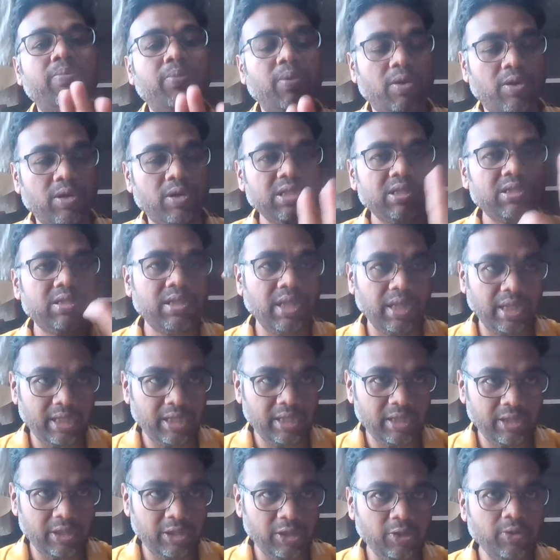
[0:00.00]
Boss,
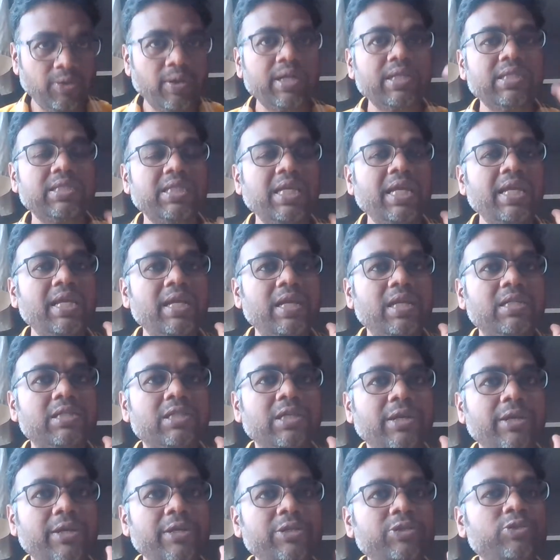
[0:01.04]
you are saying it's
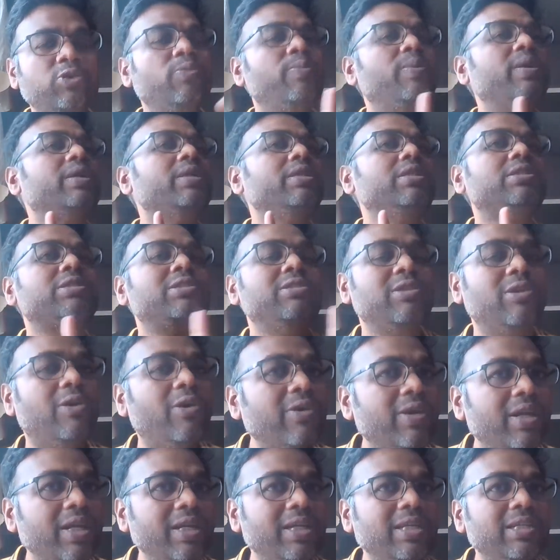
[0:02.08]
an issue, but it's
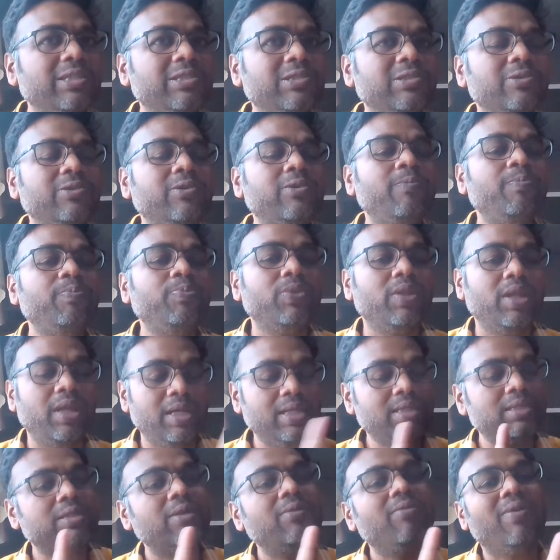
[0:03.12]
not an issue,
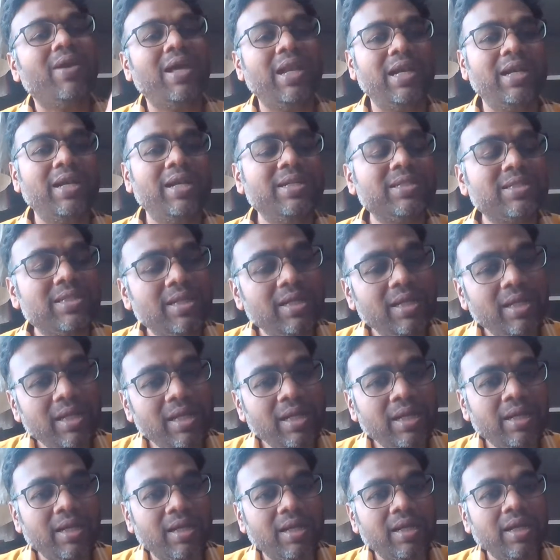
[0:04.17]
it's a validation
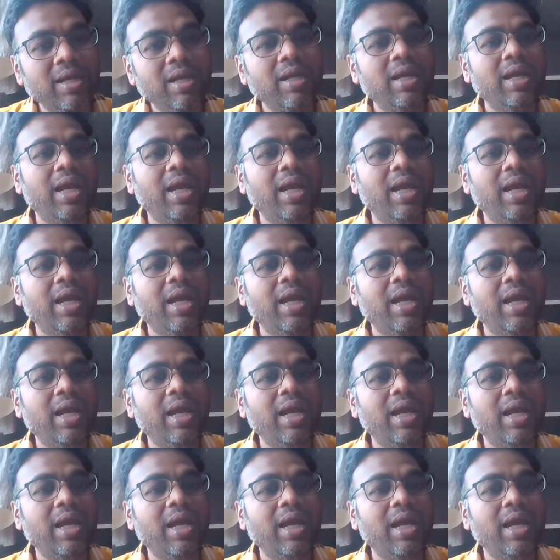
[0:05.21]
error.